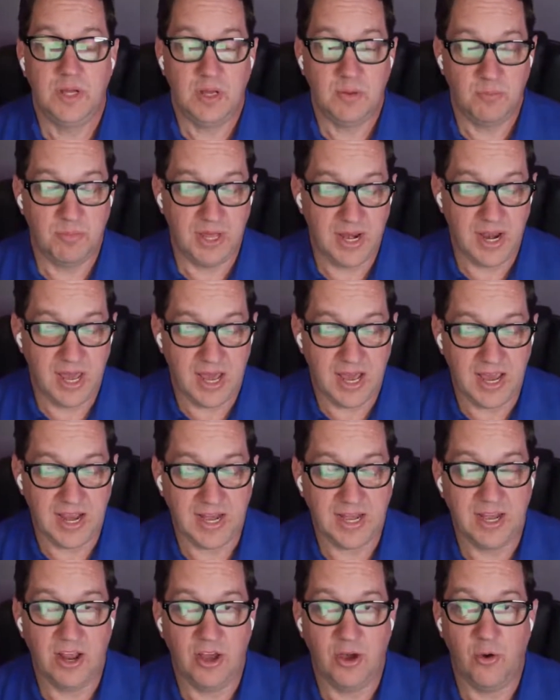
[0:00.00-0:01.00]
But I
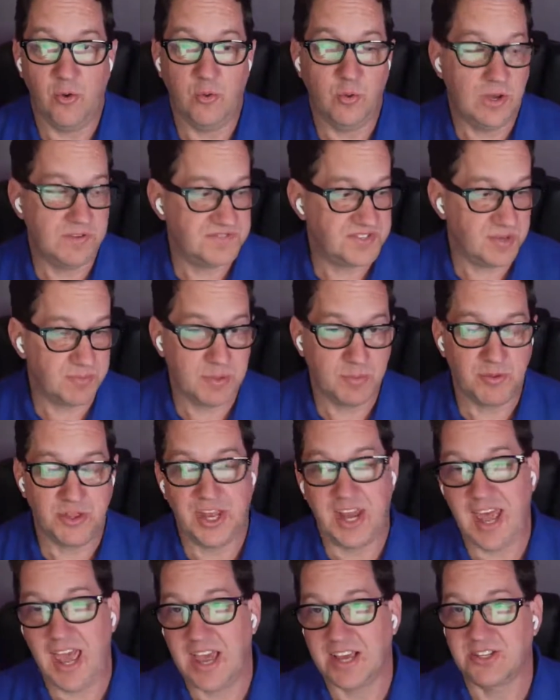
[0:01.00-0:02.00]
know of some people
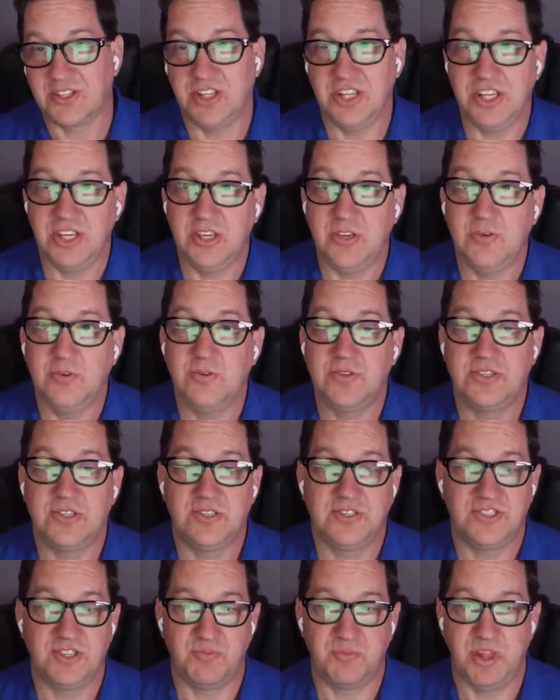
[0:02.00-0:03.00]
that actually
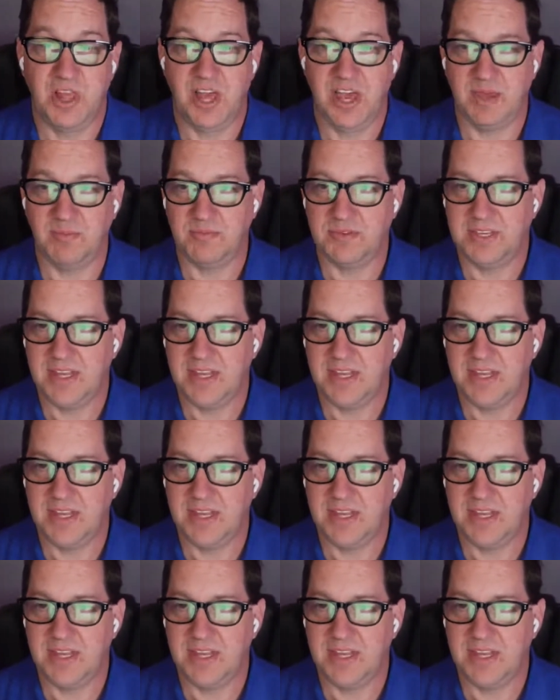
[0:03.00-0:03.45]
use Sublime